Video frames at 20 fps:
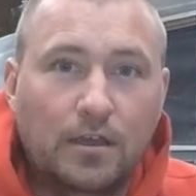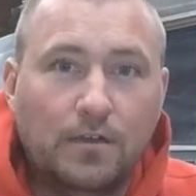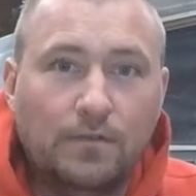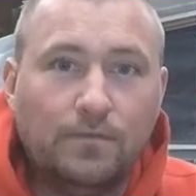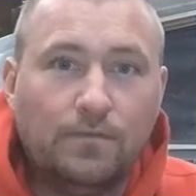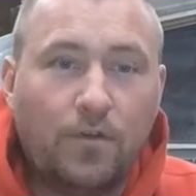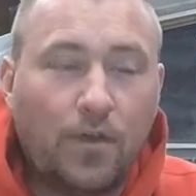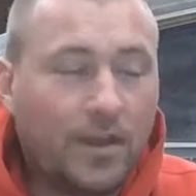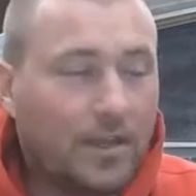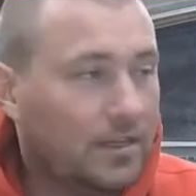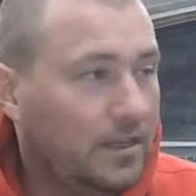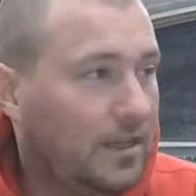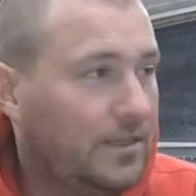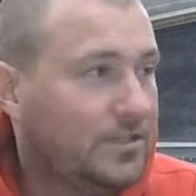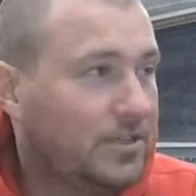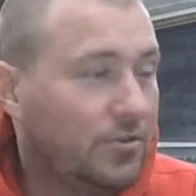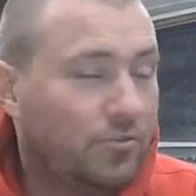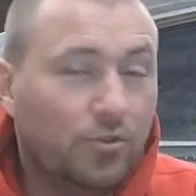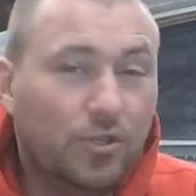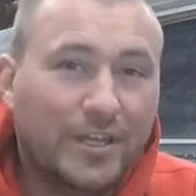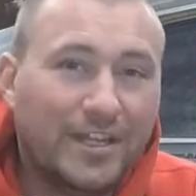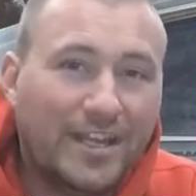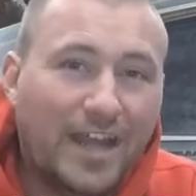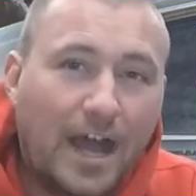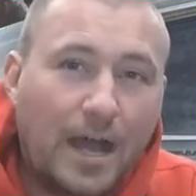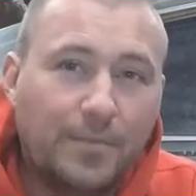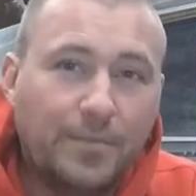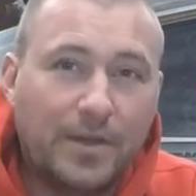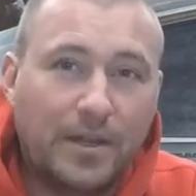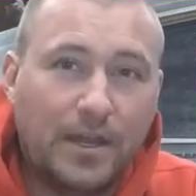Foggy lights are really
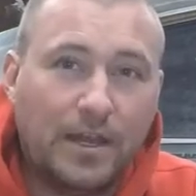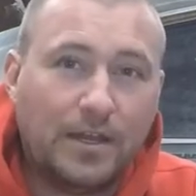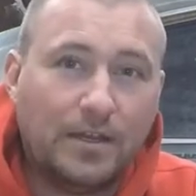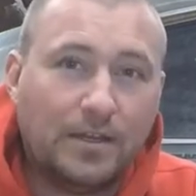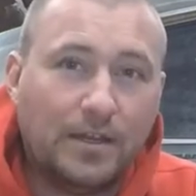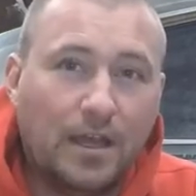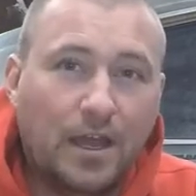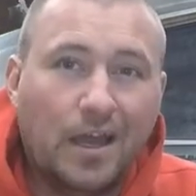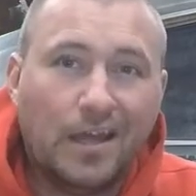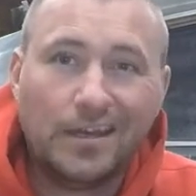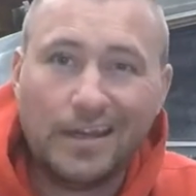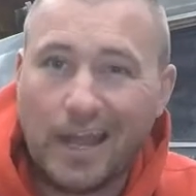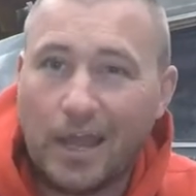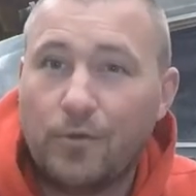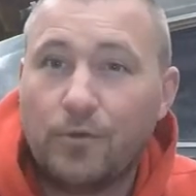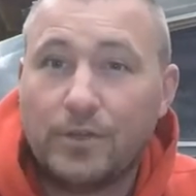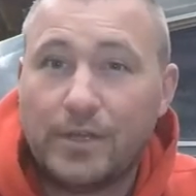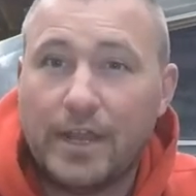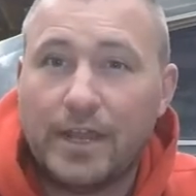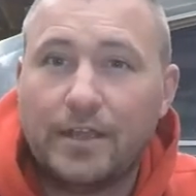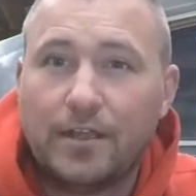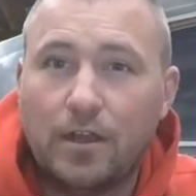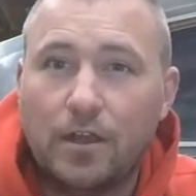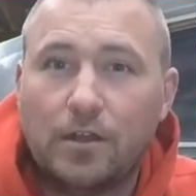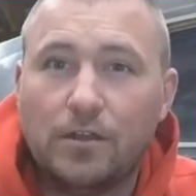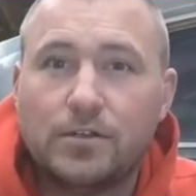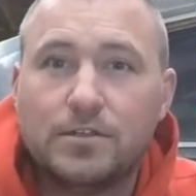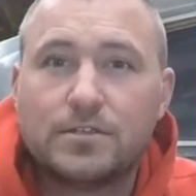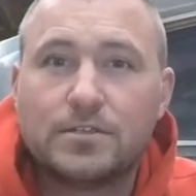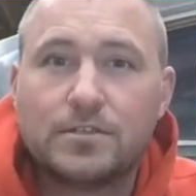common on nowadays
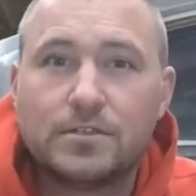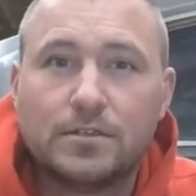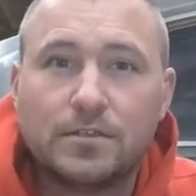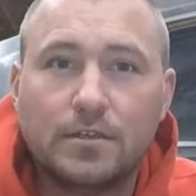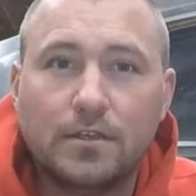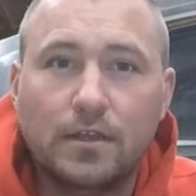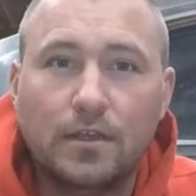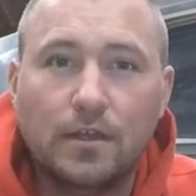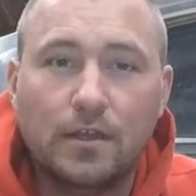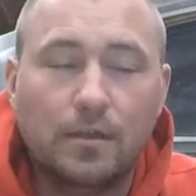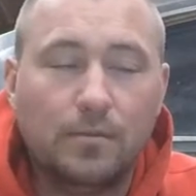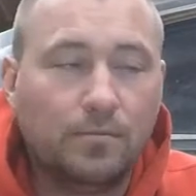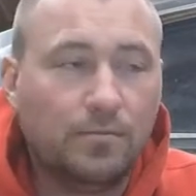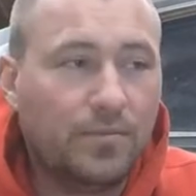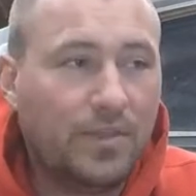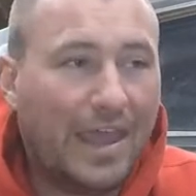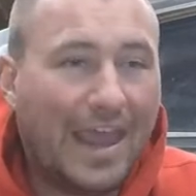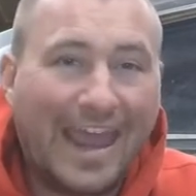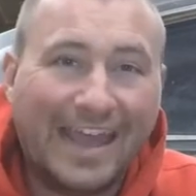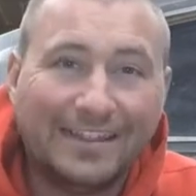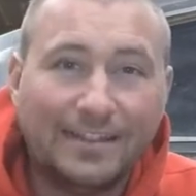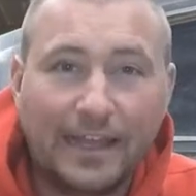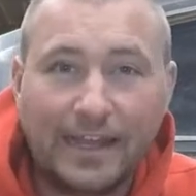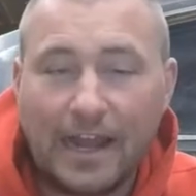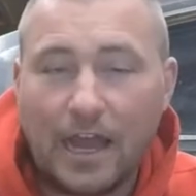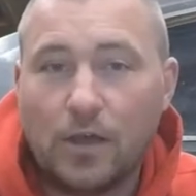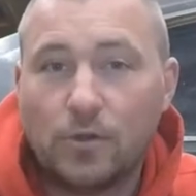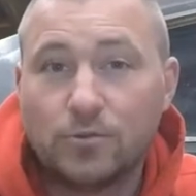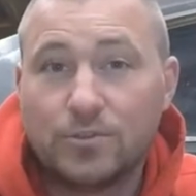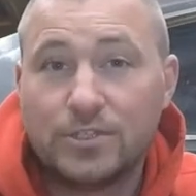cars. The headlight
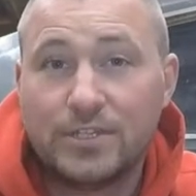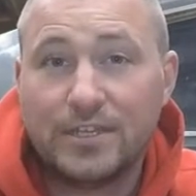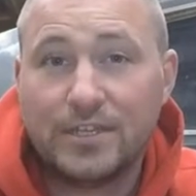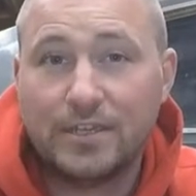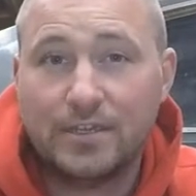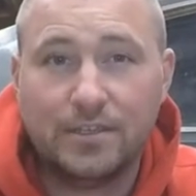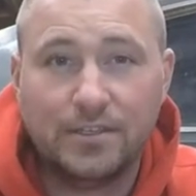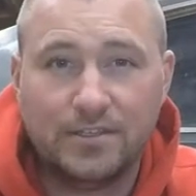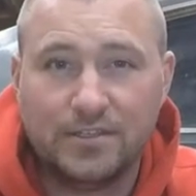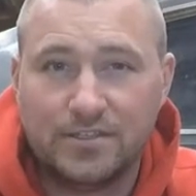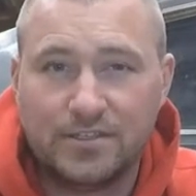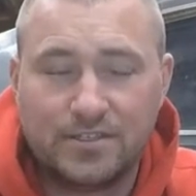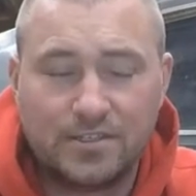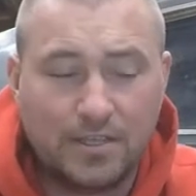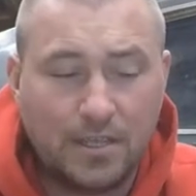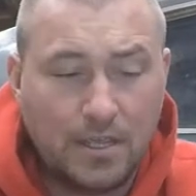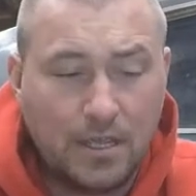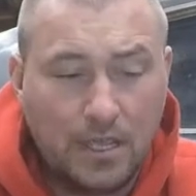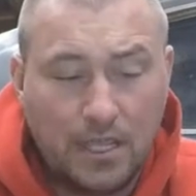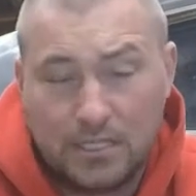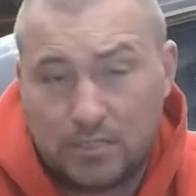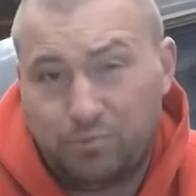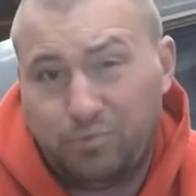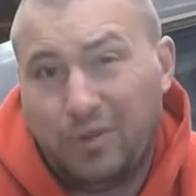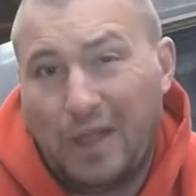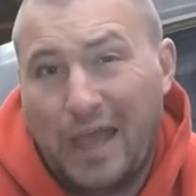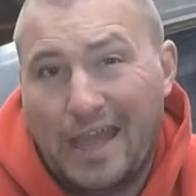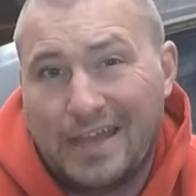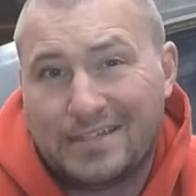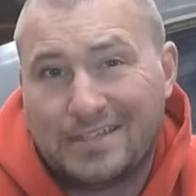housing it's
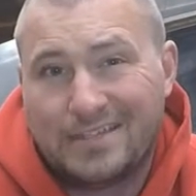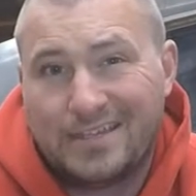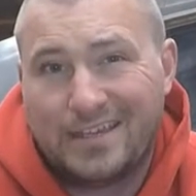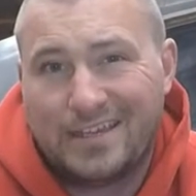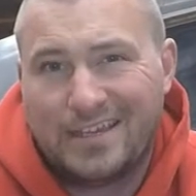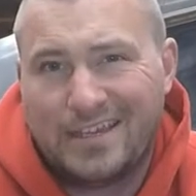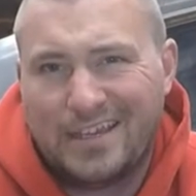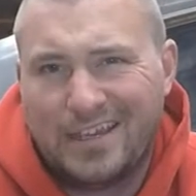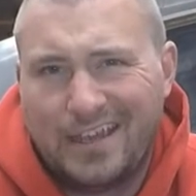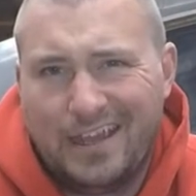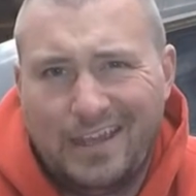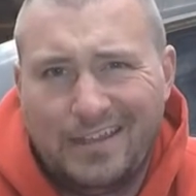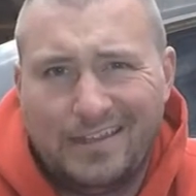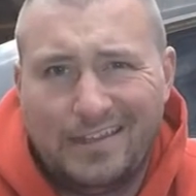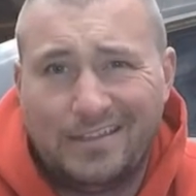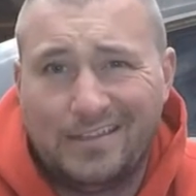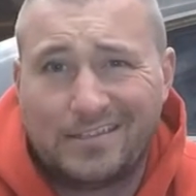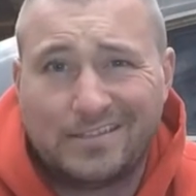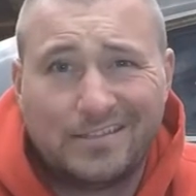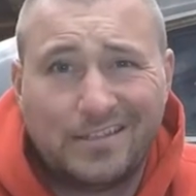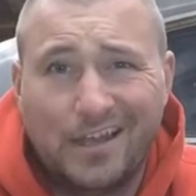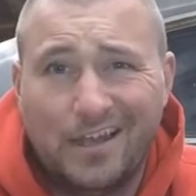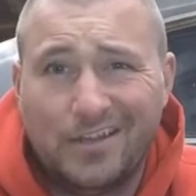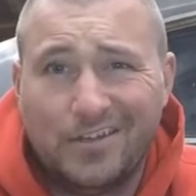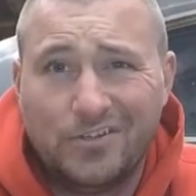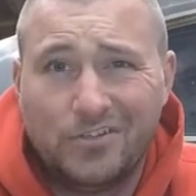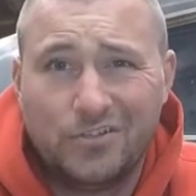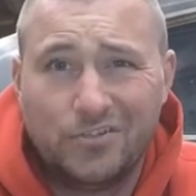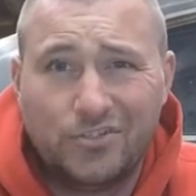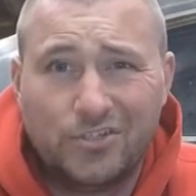plastic, and then the
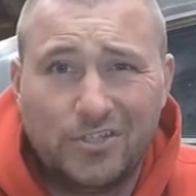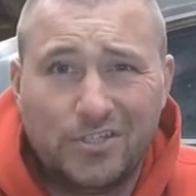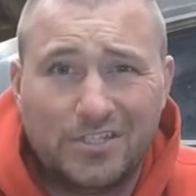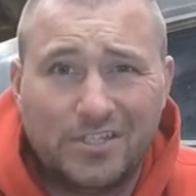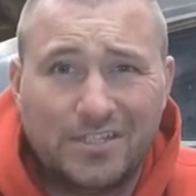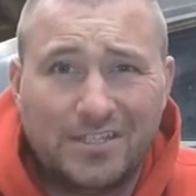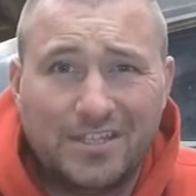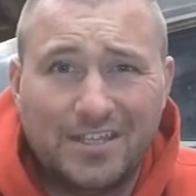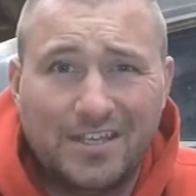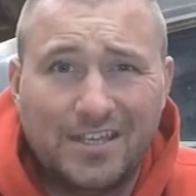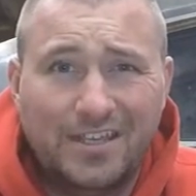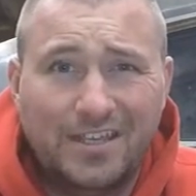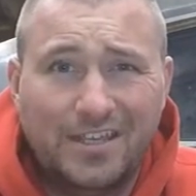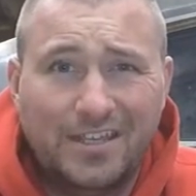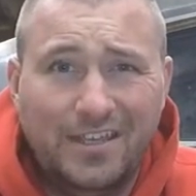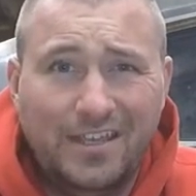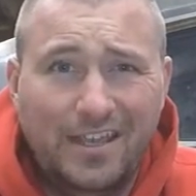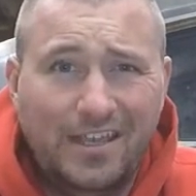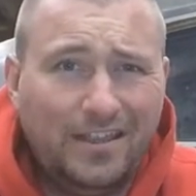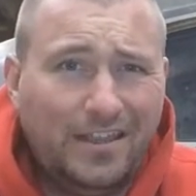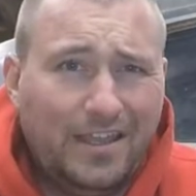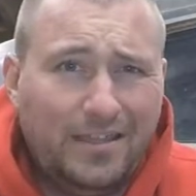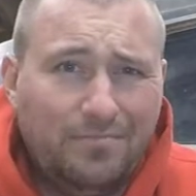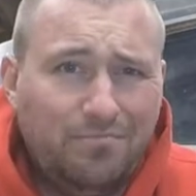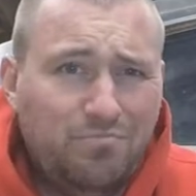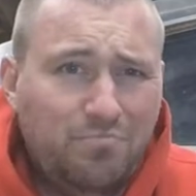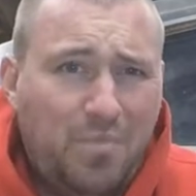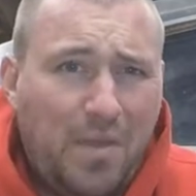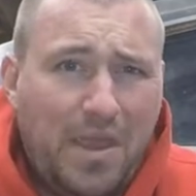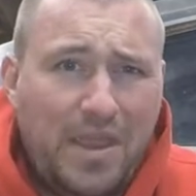sun it like
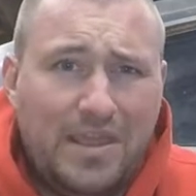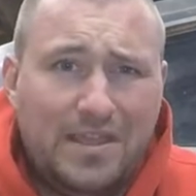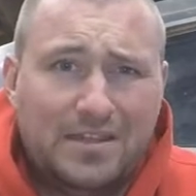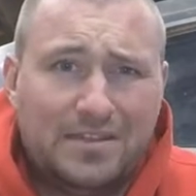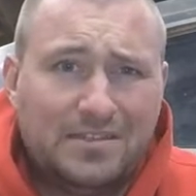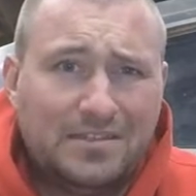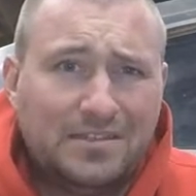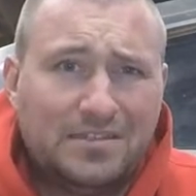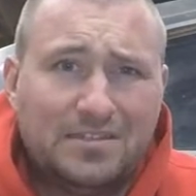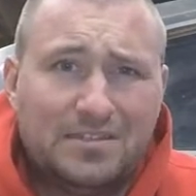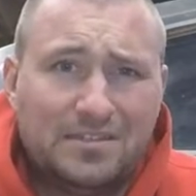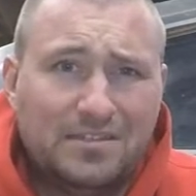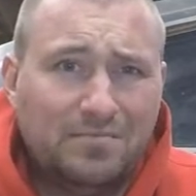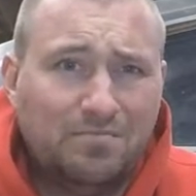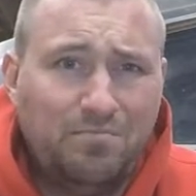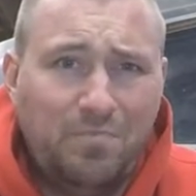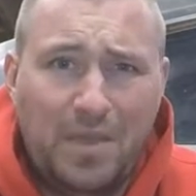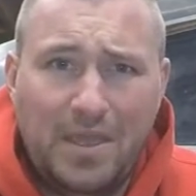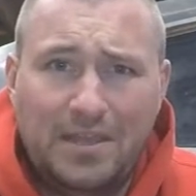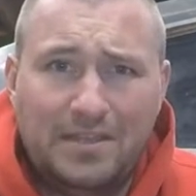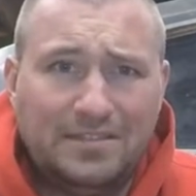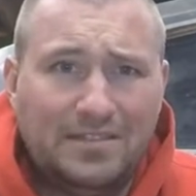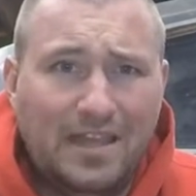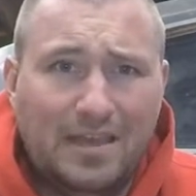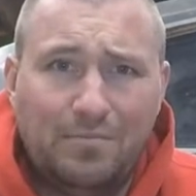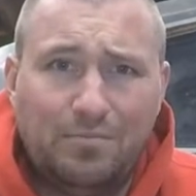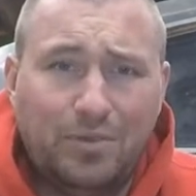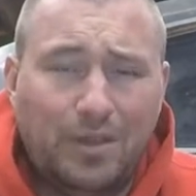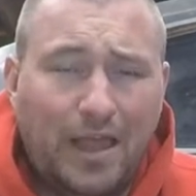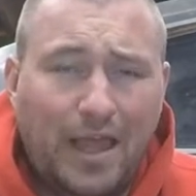bakes
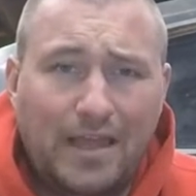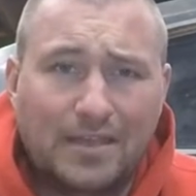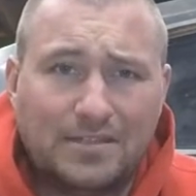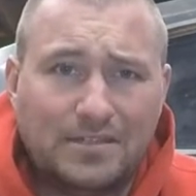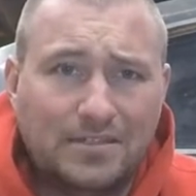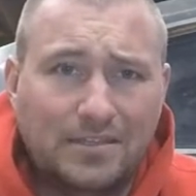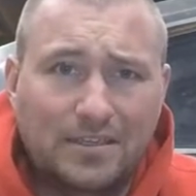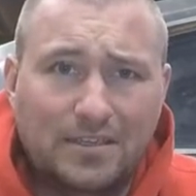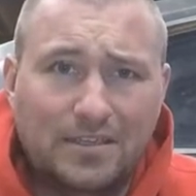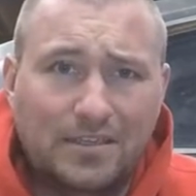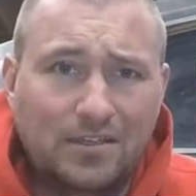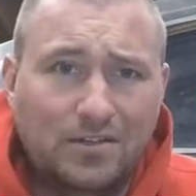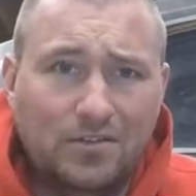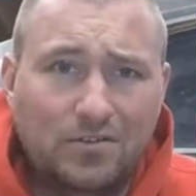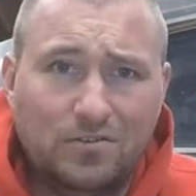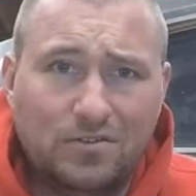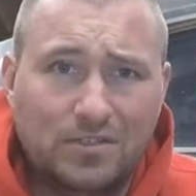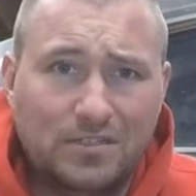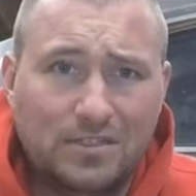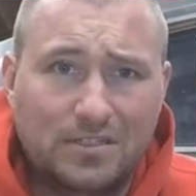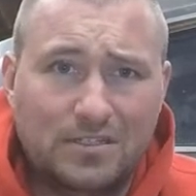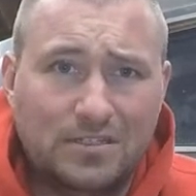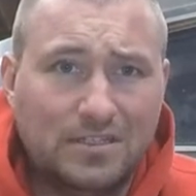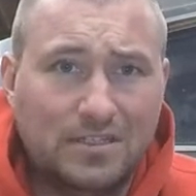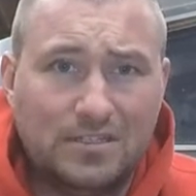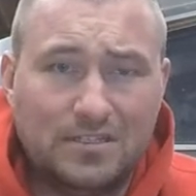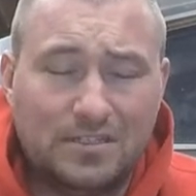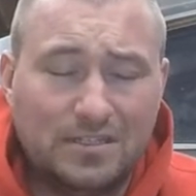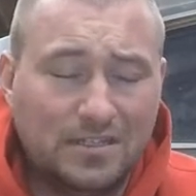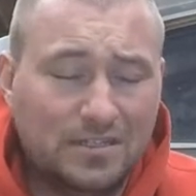that plastic, because it
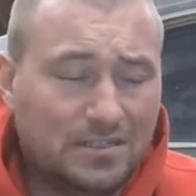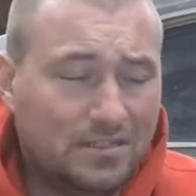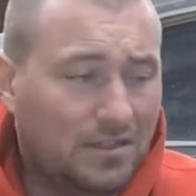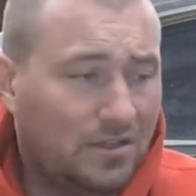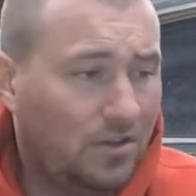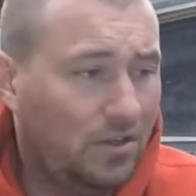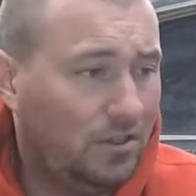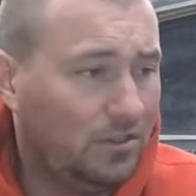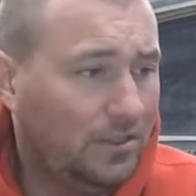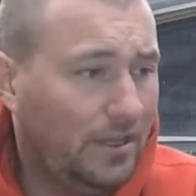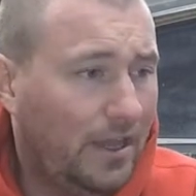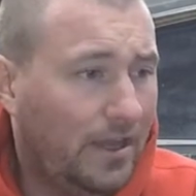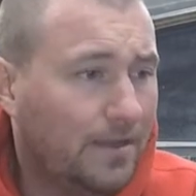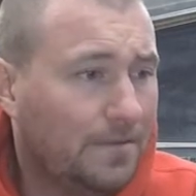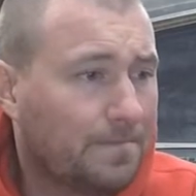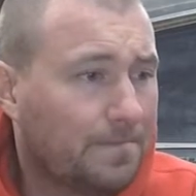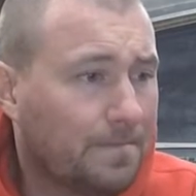sits in the sun all day.